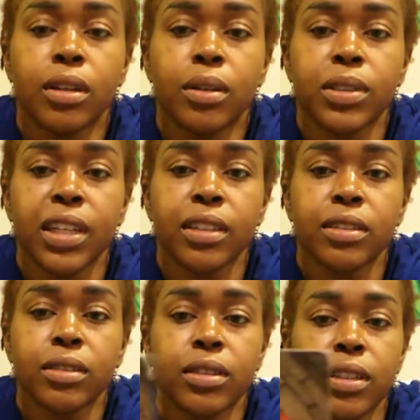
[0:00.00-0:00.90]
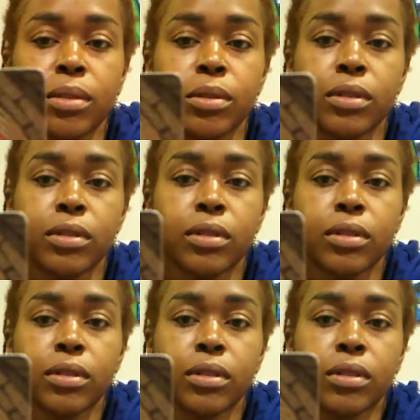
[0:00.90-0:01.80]
It was like this on the table.
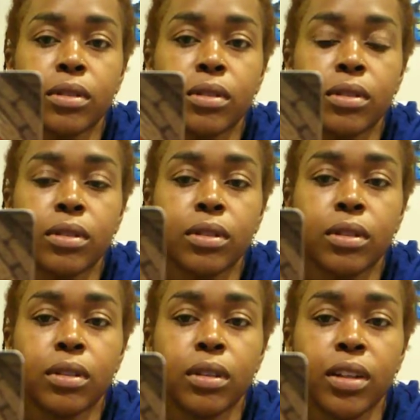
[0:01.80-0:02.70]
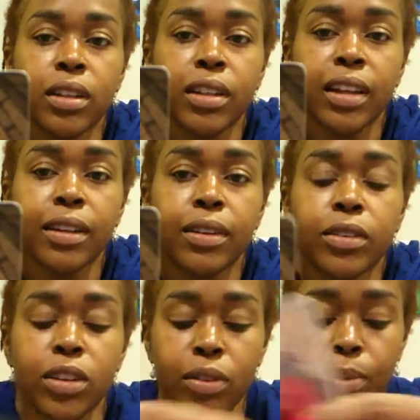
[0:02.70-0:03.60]
When they look at it, they're
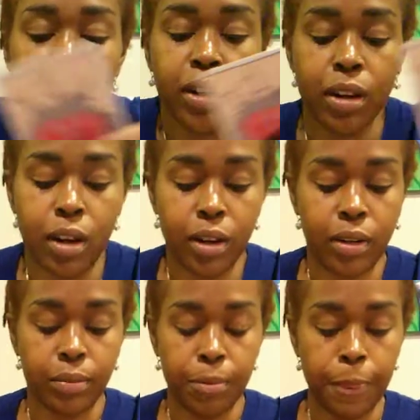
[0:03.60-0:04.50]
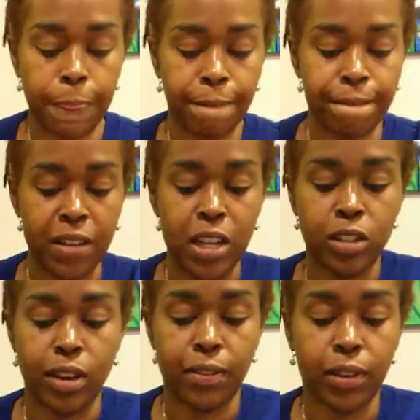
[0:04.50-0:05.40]
trying to repair your heart.
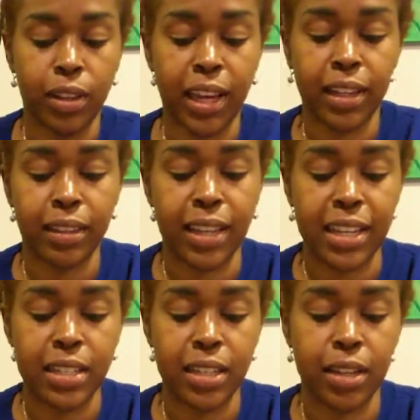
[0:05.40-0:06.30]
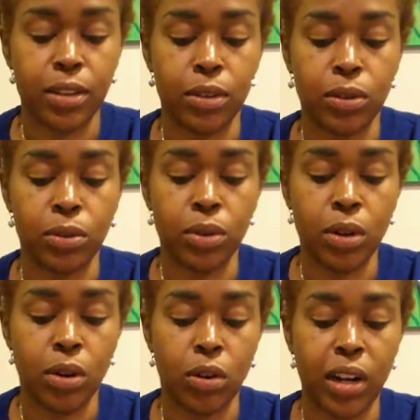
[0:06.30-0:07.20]
So I feel like they see you,
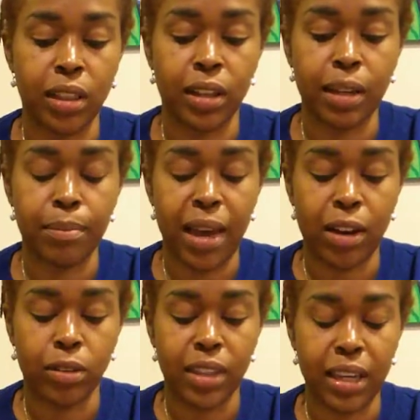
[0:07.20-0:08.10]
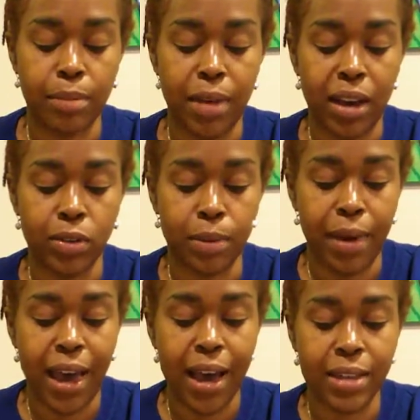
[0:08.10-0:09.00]
or they're looking back or thinking back on the
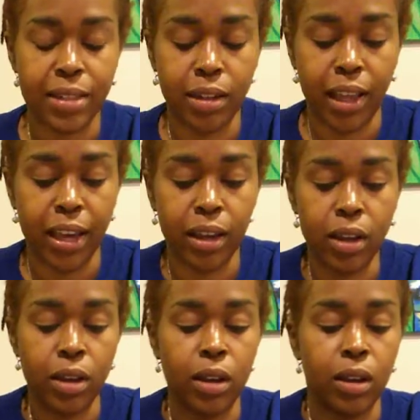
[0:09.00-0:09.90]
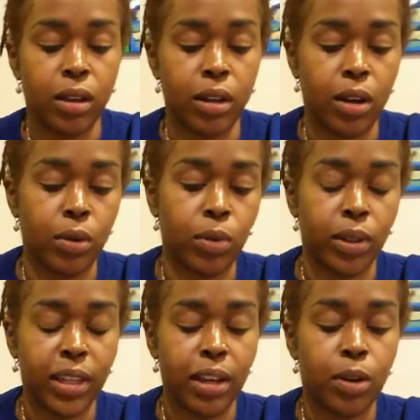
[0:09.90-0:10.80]
past, and they're like, you know, well,
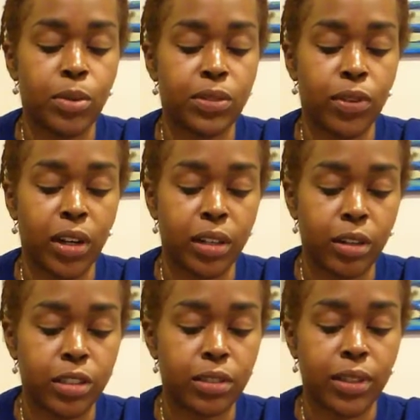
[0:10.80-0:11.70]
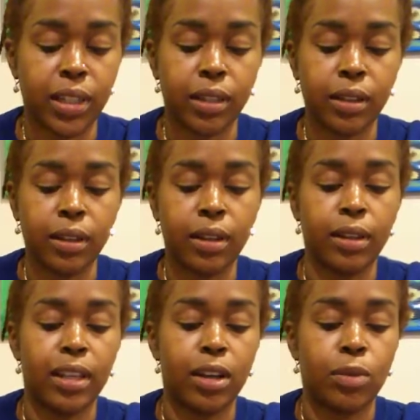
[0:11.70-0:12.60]
Leo was very nurturing.
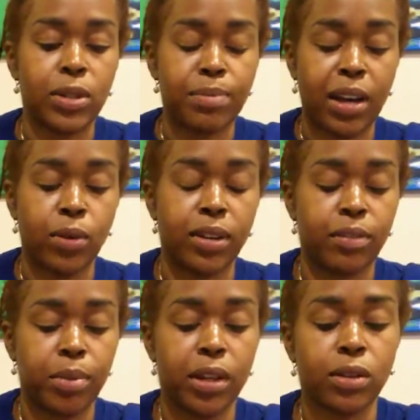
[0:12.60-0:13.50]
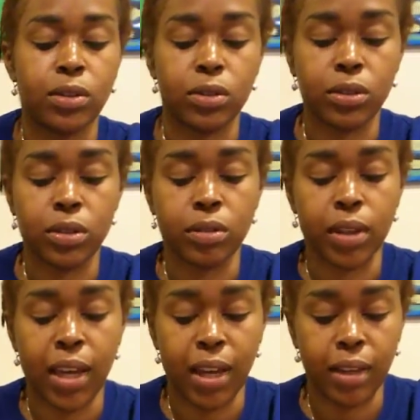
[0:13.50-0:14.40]
Leo was my Queen of Pentacles,
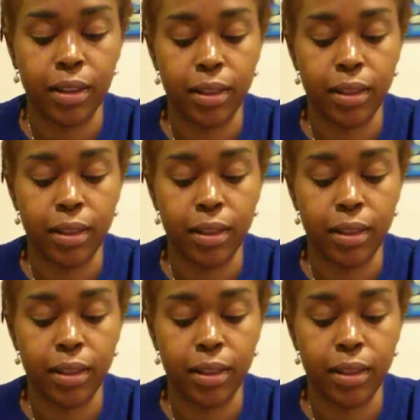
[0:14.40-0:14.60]
okay?